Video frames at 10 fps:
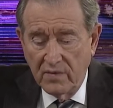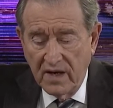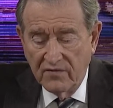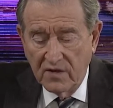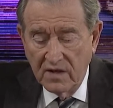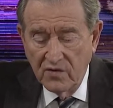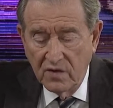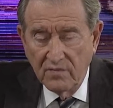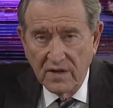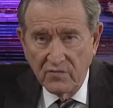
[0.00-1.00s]
But after I knew it
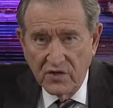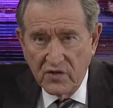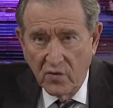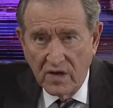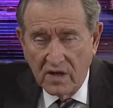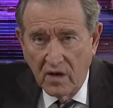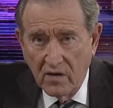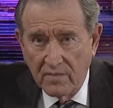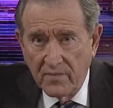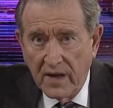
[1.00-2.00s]
had been restored, I called
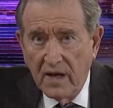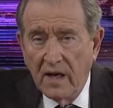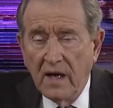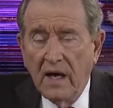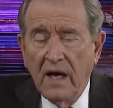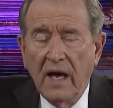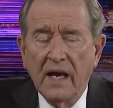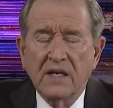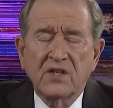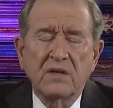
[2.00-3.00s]
him. And
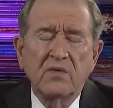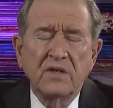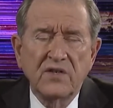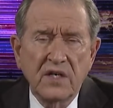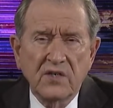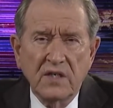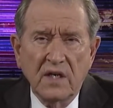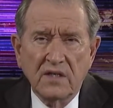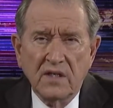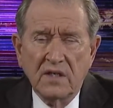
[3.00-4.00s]
I said, Brother Jesse,
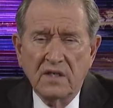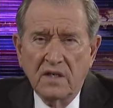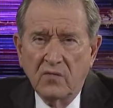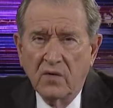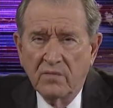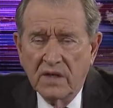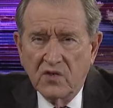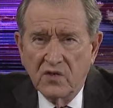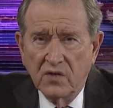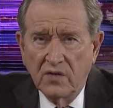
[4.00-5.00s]
I said, I uh, want to make
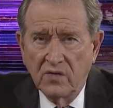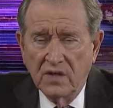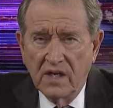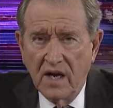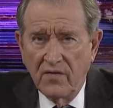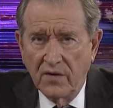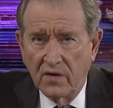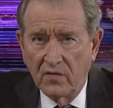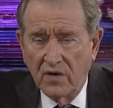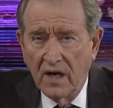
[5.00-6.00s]
sure you and Cathy are
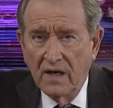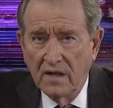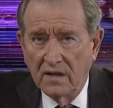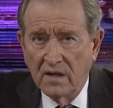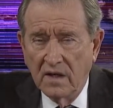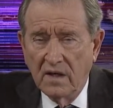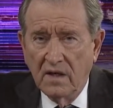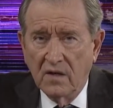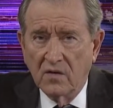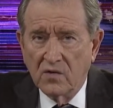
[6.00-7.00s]
all right. And
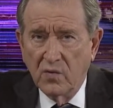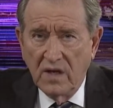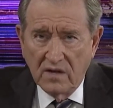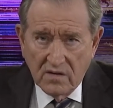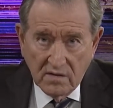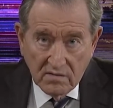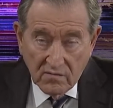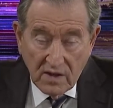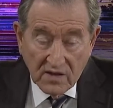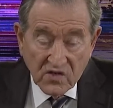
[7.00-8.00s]
of course, we had,
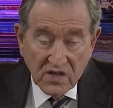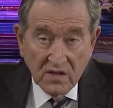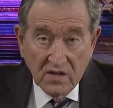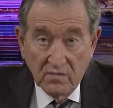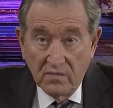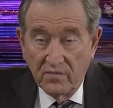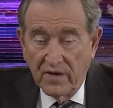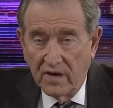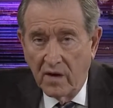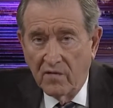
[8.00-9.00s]
we had sent them
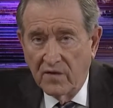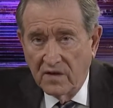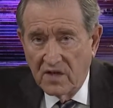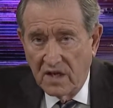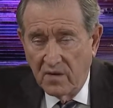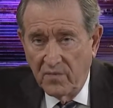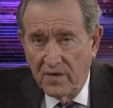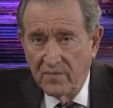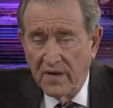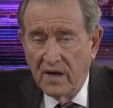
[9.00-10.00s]
an offering to help
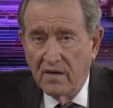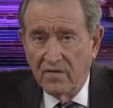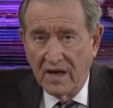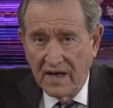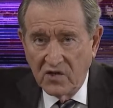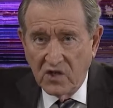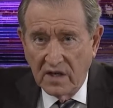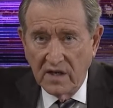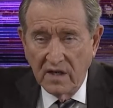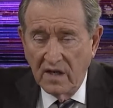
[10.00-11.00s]
them
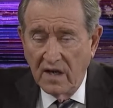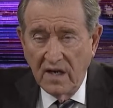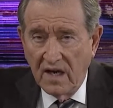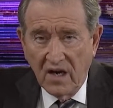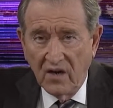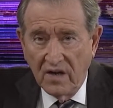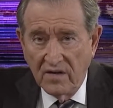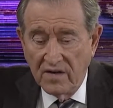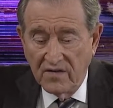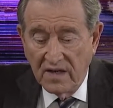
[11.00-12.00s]
financially in any area
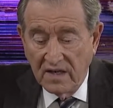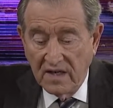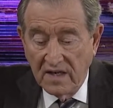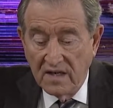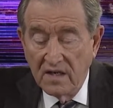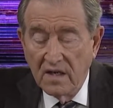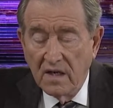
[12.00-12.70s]
that they needed.